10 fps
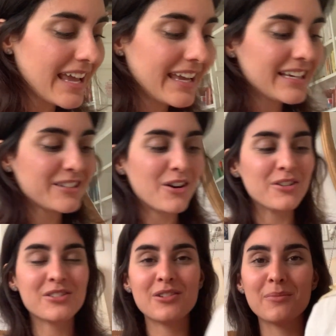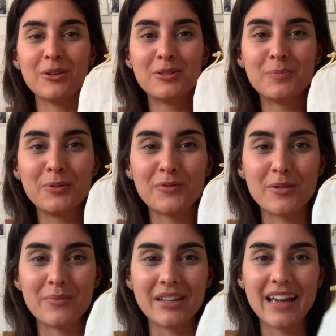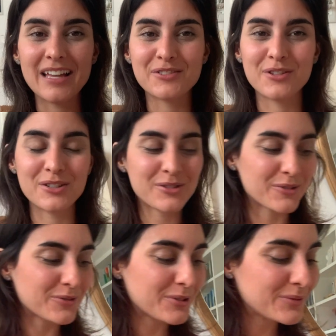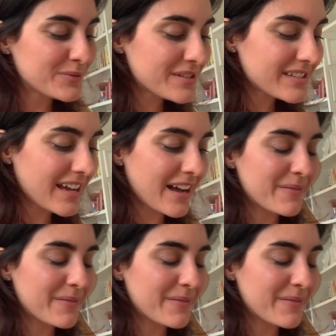And also I'm going to pull from the astrological runes.